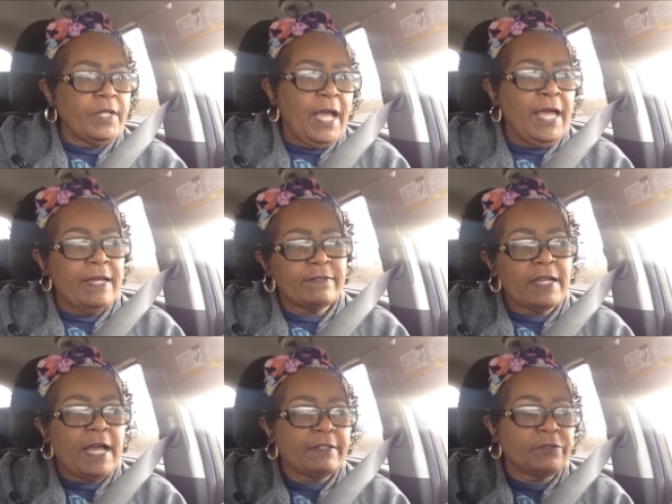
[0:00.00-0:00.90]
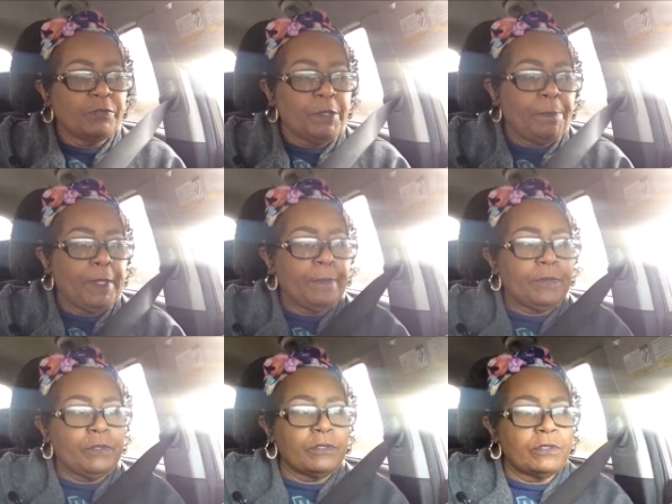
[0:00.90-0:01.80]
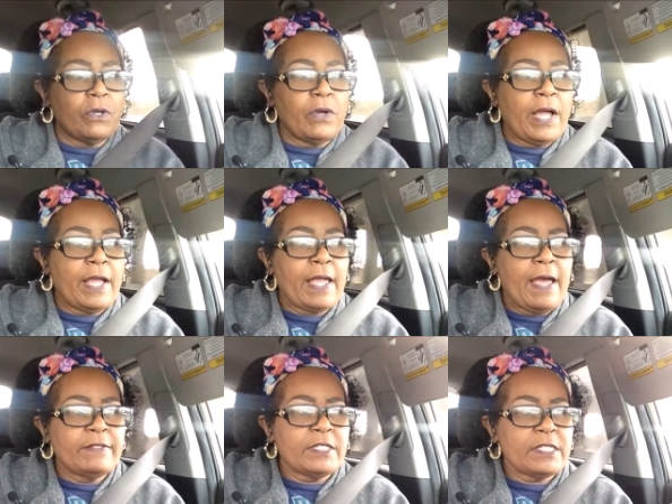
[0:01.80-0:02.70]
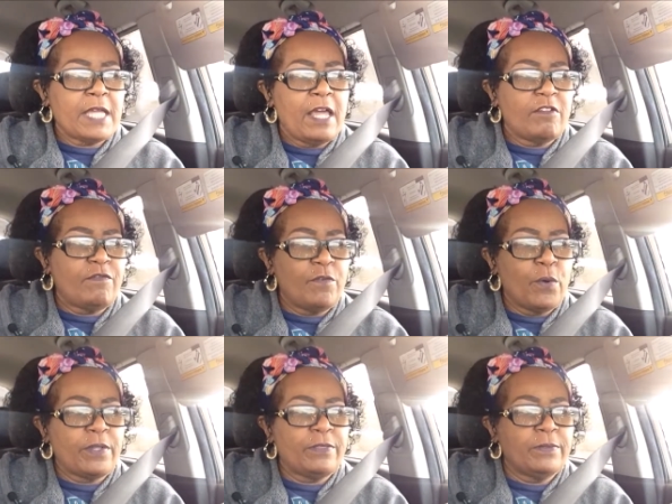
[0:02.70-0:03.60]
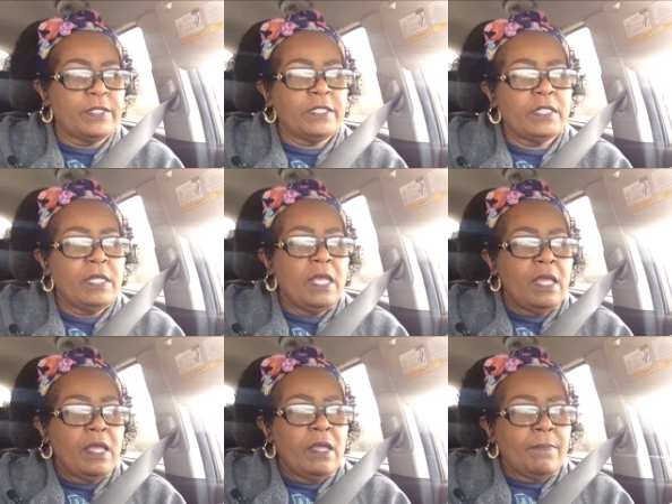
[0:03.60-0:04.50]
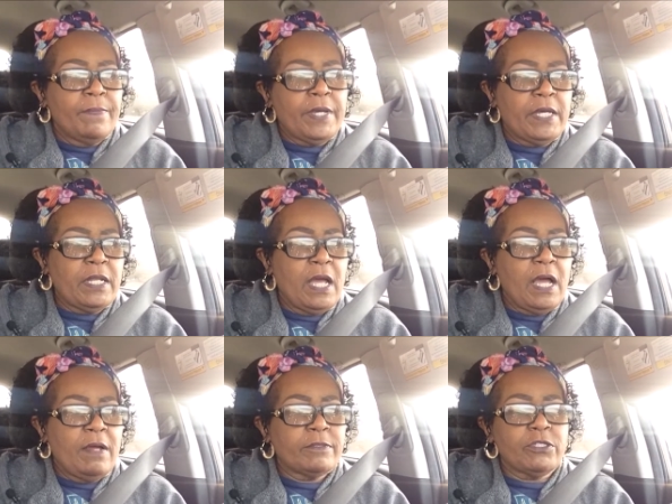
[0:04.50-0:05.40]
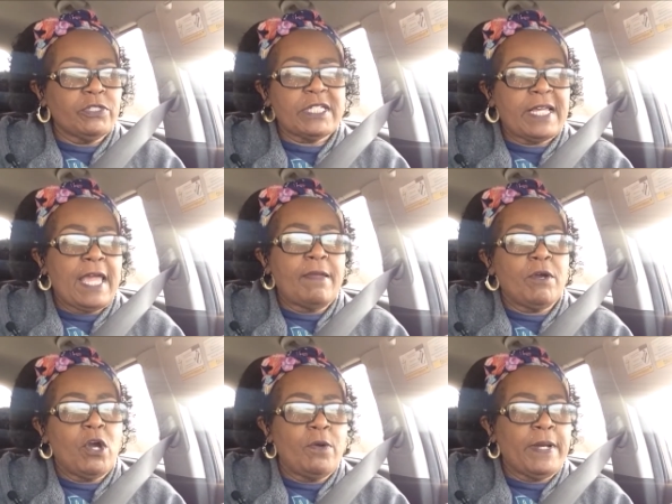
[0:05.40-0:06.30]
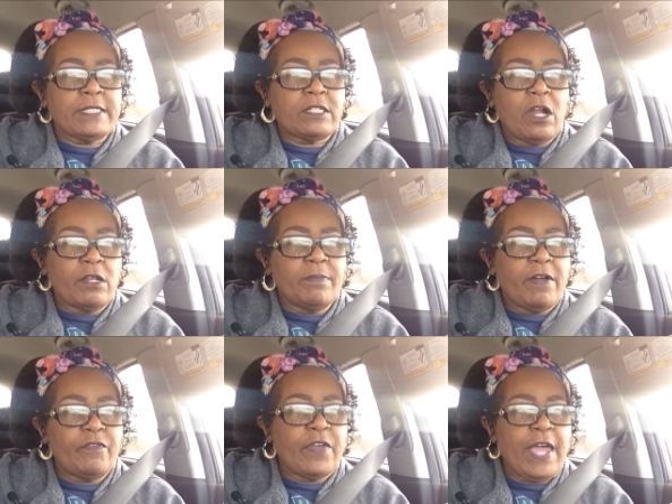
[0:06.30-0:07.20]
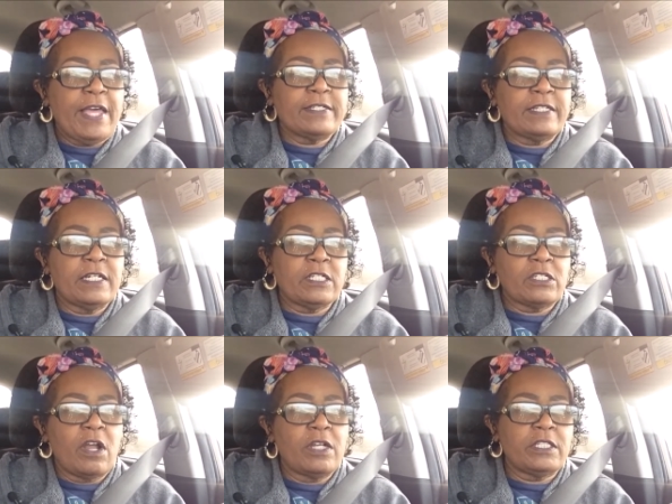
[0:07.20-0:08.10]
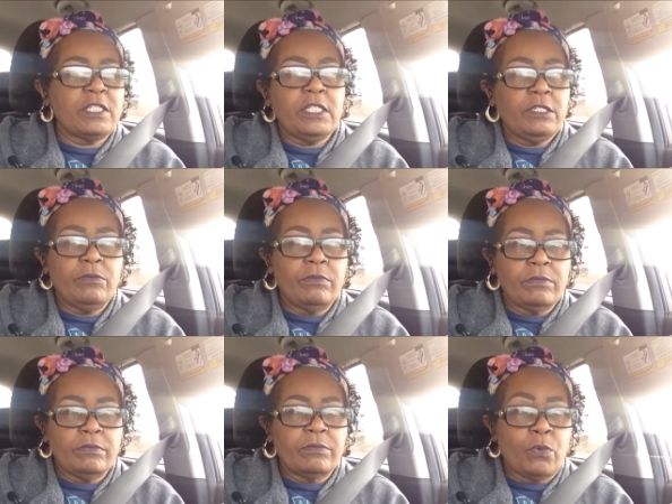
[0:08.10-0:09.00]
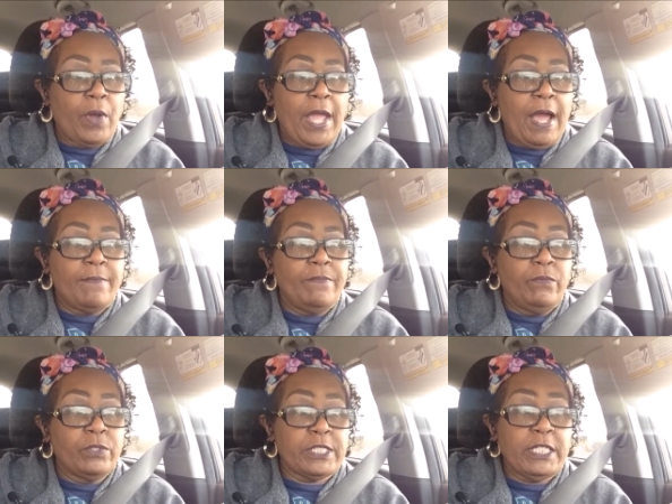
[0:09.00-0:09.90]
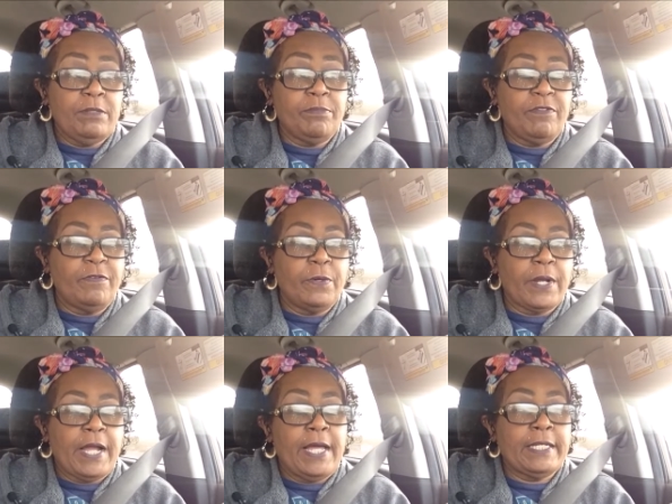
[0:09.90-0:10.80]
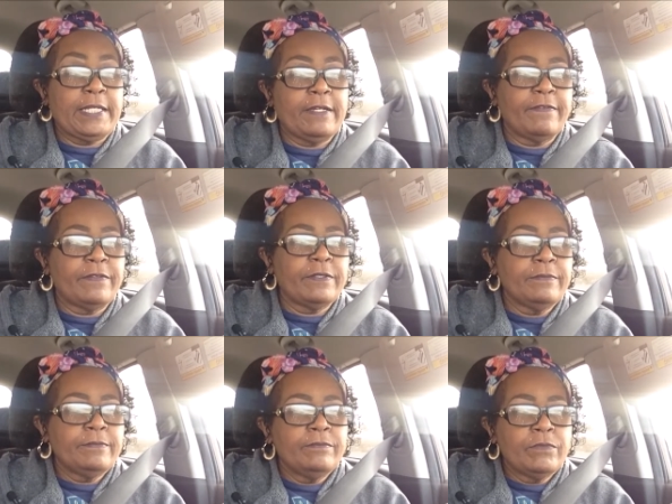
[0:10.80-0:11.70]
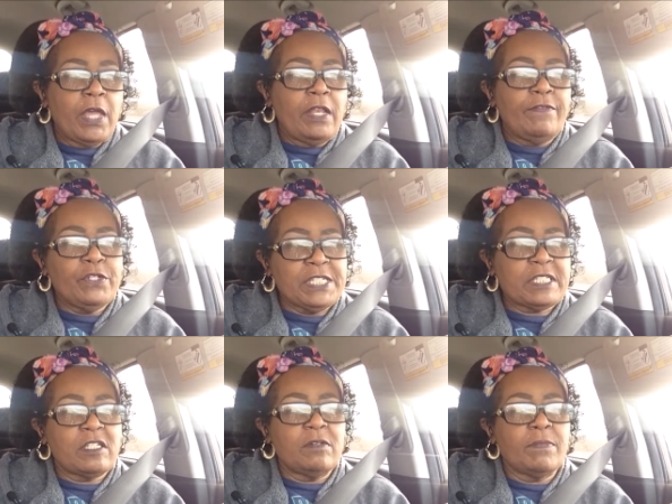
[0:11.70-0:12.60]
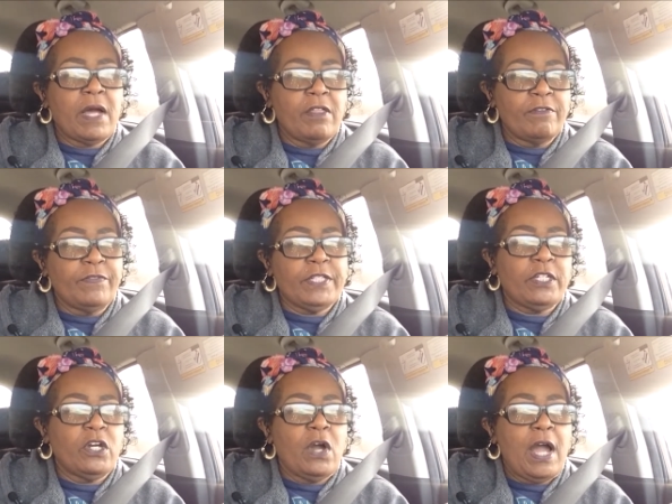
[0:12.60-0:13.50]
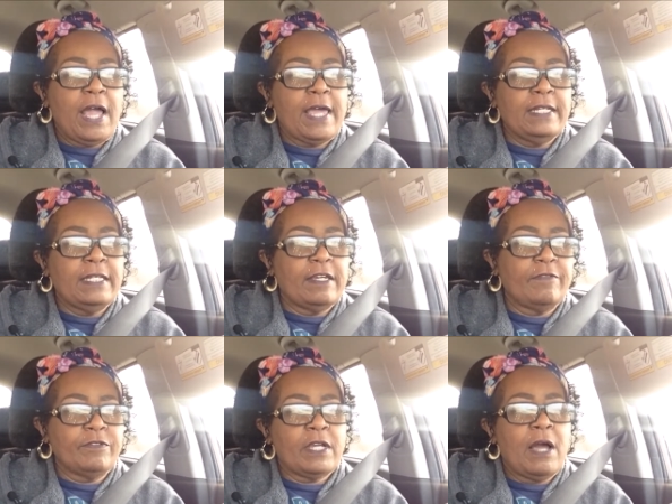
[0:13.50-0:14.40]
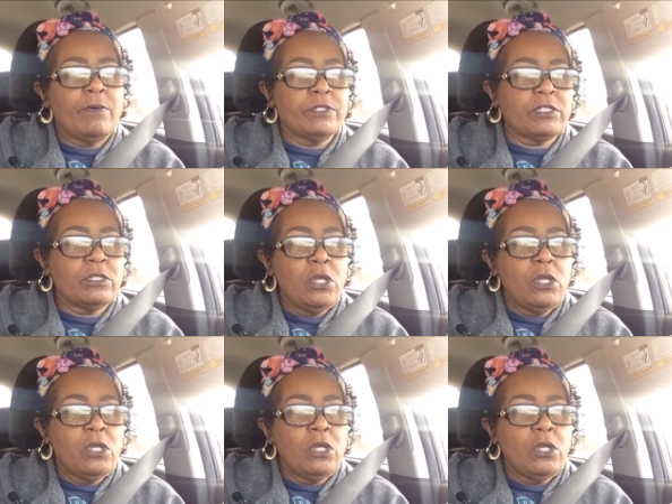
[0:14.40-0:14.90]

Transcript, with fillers: I have got three pimples. No, I, I just got a fourth one. But um, as soon as I came home, I started my fast and I started to eat the way I was eating before I left. And if you didn't see in my other video, I had left, I was